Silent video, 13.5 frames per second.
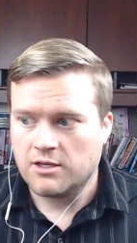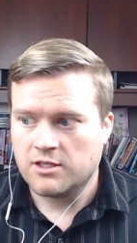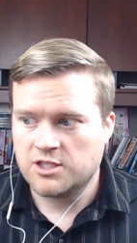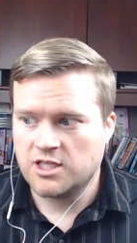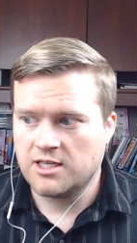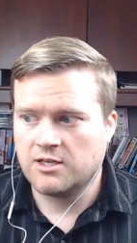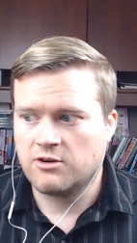
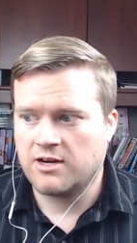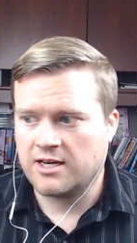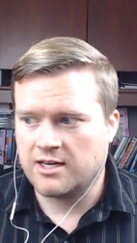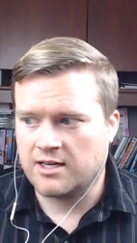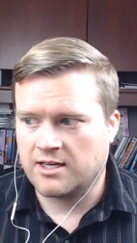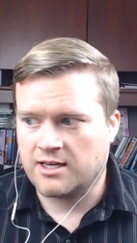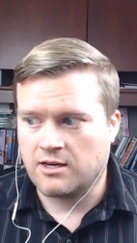She
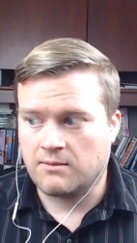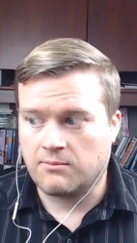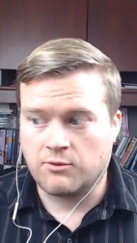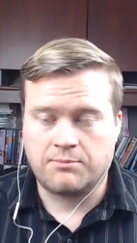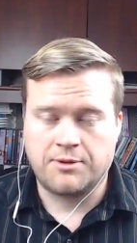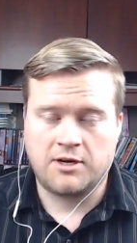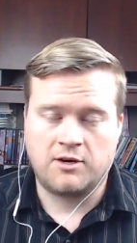created a GitHub
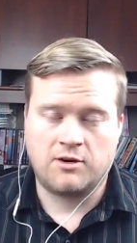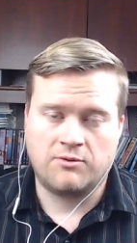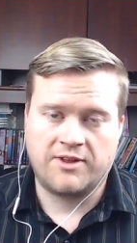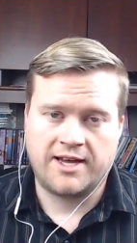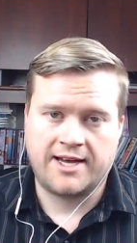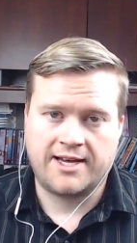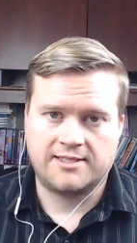repo
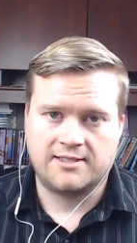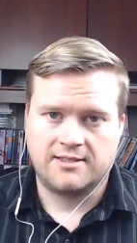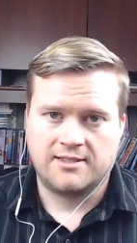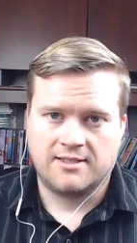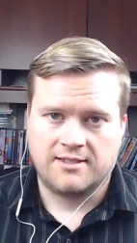that